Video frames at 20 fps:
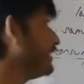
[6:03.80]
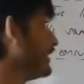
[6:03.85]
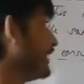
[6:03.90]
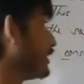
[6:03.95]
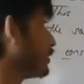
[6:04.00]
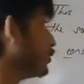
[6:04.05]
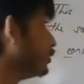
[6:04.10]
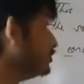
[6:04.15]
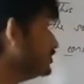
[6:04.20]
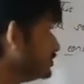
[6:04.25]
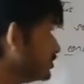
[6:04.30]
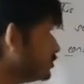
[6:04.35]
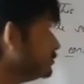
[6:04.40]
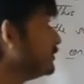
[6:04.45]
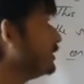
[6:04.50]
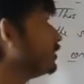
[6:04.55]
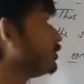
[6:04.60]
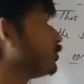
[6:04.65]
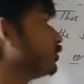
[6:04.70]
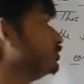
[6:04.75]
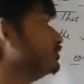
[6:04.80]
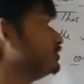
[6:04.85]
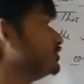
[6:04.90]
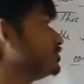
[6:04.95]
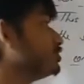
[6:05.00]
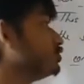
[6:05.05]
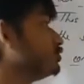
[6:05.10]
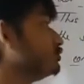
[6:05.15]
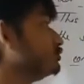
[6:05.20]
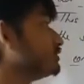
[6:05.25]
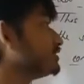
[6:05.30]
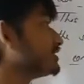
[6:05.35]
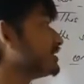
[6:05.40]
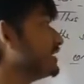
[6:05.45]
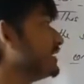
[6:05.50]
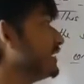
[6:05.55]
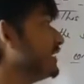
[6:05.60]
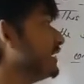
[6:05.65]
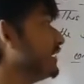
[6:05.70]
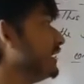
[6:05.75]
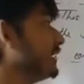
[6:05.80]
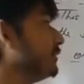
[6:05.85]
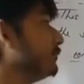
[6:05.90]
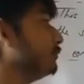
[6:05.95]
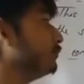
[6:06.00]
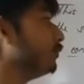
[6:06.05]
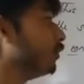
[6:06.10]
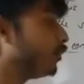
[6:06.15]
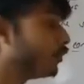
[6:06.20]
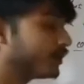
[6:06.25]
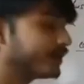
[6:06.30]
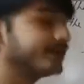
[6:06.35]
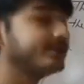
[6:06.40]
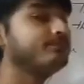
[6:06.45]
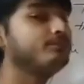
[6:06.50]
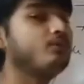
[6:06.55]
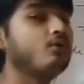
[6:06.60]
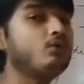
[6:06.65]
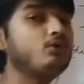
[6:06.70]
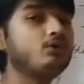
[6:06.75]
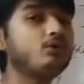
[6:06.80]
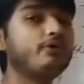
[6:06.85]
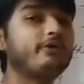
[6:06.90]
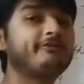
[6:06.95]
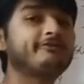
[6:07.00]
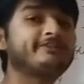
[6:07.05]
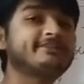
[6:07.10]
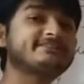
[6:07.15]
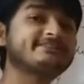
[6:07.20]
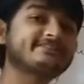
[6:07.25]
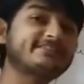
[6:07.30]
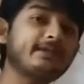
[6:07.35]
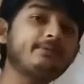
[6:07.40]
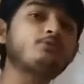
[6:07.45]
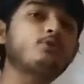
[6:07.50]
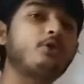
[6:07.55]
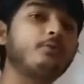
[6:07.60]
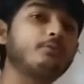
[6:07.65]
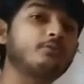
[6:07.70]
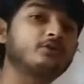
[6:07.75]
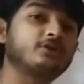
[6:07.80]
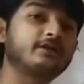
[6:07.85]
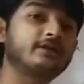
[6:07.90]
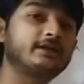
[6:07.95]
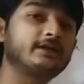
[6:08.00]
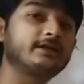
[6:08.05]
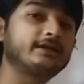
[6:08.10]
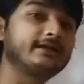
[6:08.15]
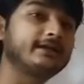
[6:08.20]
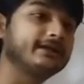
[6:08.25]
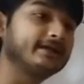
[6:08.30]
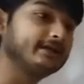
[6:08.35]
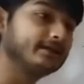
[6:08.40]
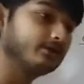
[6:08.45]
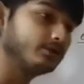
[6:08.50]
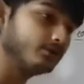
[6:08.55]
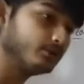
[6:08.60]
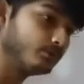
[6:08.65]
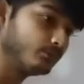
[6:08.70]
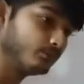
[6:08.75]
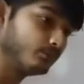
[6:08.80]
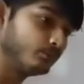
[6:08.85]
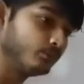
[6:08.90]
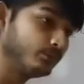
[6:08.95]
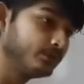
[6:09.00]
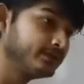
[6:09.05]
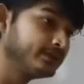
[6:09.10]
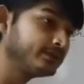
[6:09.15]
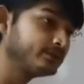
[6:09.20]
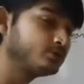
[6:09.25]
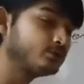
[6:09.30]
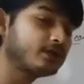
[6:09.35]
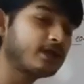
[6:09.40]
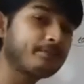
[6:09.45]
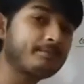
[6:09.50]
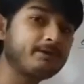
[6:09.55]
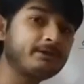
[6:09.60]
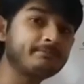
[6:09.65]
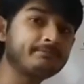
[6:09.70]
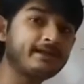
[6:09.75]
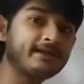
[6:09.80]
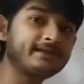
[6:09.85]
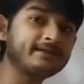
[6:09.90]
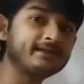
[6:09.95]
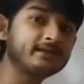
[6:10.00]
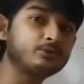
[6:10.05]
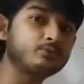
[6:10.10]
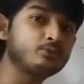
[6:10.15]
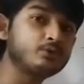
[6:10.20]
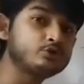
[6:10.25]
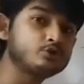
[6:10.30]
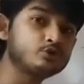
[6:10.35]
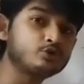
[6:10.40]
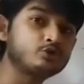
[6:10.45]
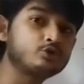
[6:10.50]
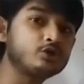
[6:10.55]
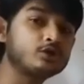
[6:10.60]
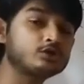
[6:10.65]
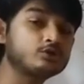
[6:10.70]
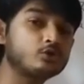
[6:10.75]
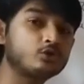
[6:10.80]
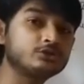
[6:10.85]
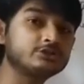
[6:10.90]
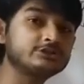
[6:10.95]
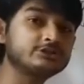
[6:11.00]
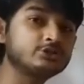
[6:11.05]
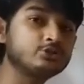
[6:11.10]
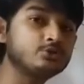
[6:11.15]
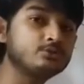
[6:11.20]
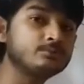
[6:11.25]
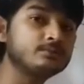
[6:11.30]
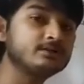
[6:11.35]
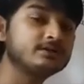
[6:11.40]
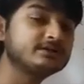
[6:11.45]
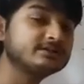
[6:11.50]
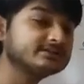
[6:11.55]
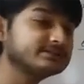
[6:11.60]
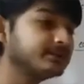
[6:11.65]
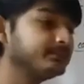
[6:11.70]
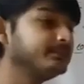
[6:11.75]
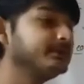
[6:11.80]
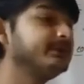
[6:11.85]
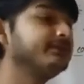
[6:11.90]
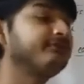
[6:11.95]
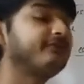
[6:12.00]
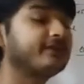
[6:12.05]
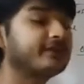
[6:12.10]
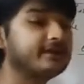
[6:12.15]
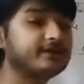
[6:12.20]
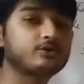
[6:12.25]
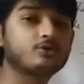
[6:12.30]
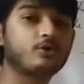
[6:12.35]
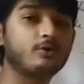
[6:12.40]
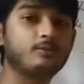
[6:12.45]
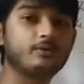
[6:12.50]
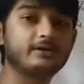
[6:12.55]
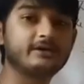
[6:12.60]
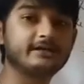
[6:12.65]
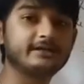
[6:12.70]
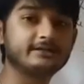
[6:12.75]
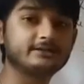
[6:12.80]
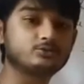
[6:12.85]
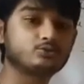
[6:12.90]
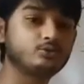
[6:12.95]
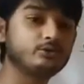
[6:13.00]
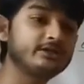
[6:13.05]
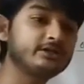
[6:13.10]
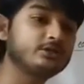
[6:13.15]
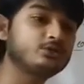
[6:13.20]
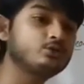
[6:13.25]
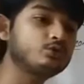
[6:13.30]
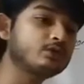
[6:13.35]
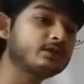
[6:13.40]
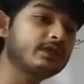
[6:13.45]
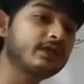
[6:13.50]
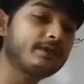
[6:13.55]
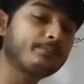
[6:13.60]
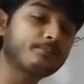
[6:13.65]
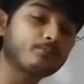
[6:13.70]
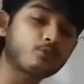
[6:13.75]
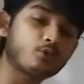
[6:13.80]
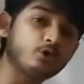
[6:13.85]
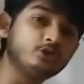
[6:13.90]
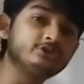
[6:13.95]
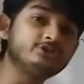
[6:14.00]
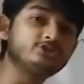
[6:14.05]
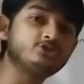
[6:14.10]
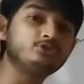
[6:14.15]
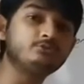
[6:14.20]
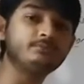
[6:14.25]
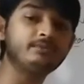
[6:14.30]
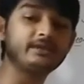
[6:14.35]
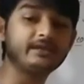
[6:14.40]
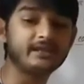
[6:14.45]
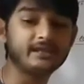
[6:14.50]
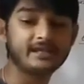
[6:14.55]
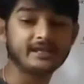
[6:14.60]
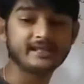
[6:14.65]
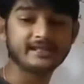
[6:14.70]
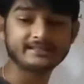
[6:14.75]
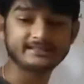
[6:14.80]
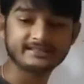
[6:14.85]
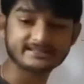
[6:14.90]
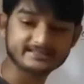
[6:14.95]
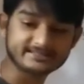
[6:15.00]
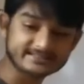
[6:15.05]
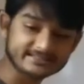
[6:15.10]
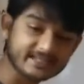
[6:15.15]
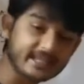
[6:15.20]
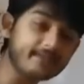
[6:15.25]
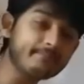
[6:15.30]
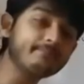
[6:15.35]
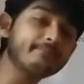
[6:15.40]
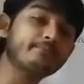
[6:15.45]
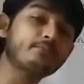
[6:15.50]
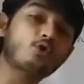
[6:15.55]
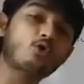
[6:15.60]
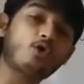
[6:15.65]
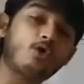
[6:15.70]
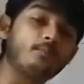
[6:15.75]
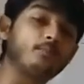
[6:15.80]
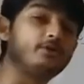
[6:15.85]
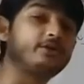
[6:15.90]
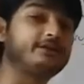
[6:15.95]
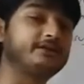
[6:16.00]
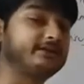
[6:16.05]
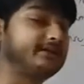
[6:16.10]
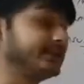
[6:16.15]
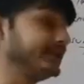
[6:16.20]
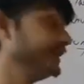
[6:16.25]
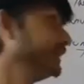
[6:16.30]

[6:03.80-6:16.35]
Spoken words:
consumer consumes more and more of the same commodity, we need to keep in mind that we should not consume some different commodities. We need to keep consuming the same commodity.